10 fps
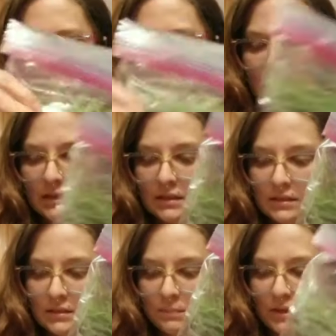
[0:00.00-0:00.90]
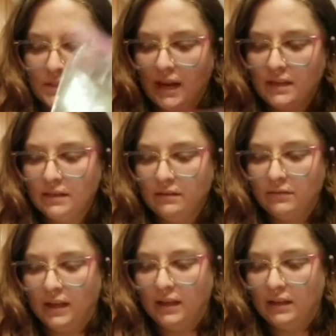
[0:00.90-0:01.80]
is
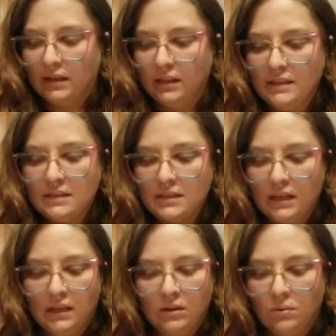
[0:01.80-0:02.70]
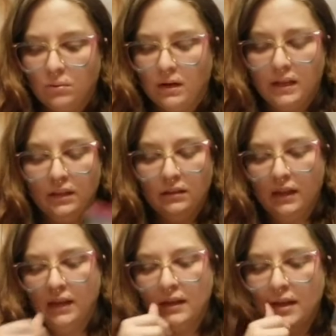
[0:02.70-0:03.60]
protective and cleansing or
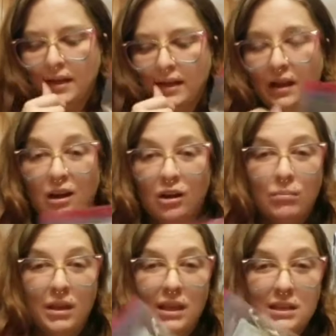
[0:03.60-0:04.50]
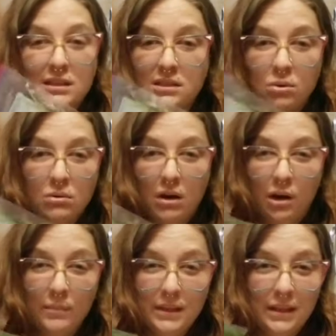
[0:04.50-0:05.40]
healing, and it's so
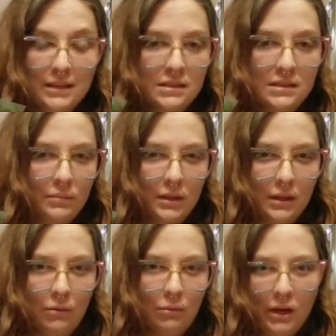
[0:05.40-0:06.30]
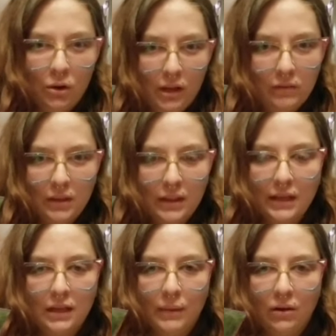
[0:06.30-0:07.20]
common that it's something that we don't even
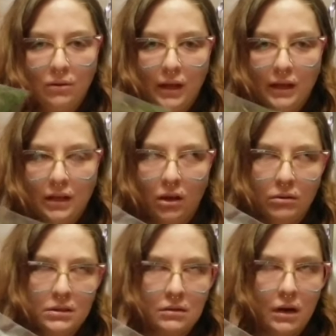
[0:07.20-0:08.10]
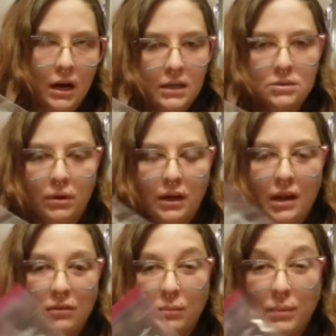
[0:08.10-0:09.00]
think about, like, oh, it's grass,
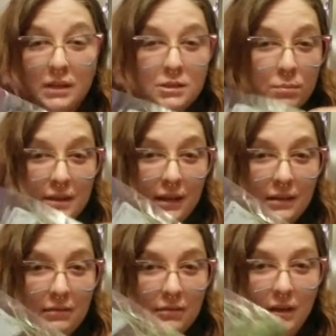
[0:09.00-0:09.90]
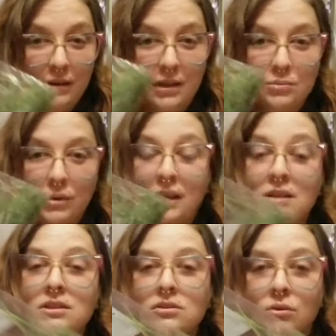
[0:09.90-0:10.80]
whatever, but it's protective, and guess what,
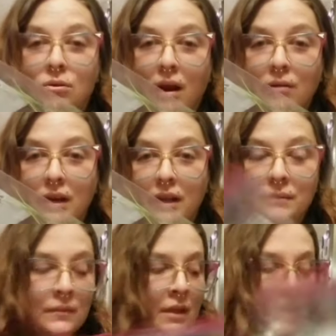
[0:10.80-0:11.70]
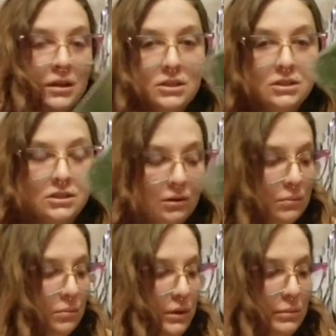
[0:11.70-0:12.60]
it's also grounding. So
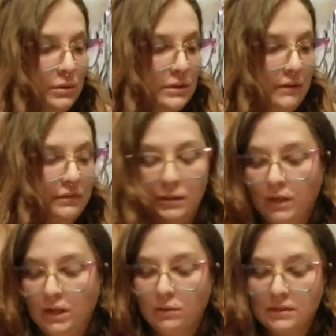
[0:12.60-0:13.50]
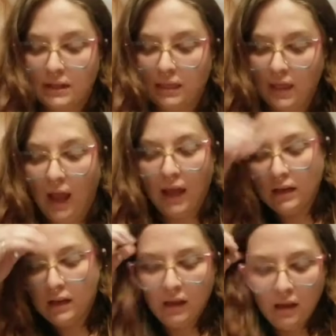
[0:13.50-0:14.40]
we will definitely be using that.